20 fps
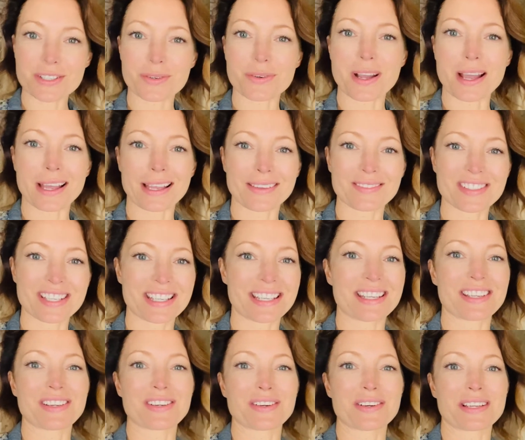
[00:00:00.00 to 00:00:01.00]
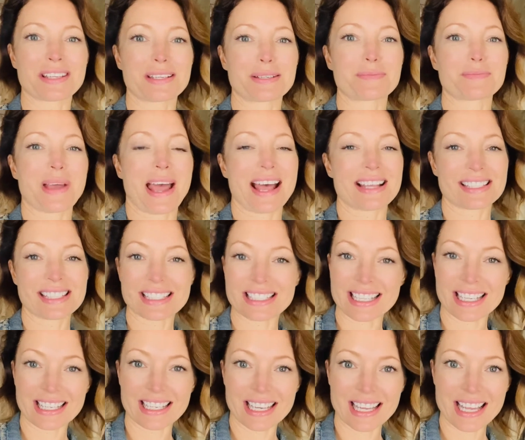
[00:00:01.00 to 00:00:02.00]
arrived here in
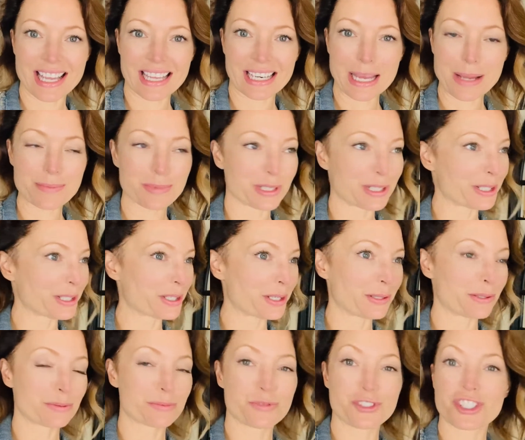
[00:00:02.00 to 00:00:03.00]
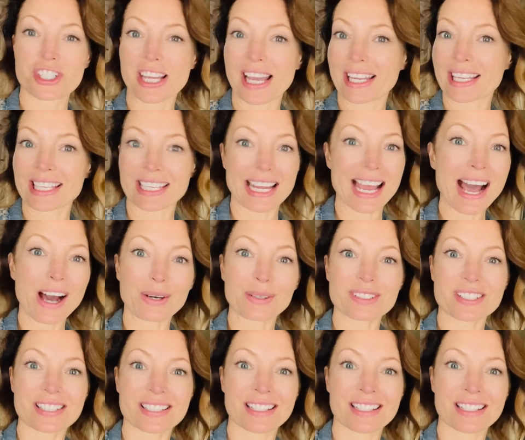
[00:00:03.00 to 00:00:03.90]
Pasadena and I'm gonna go check it out.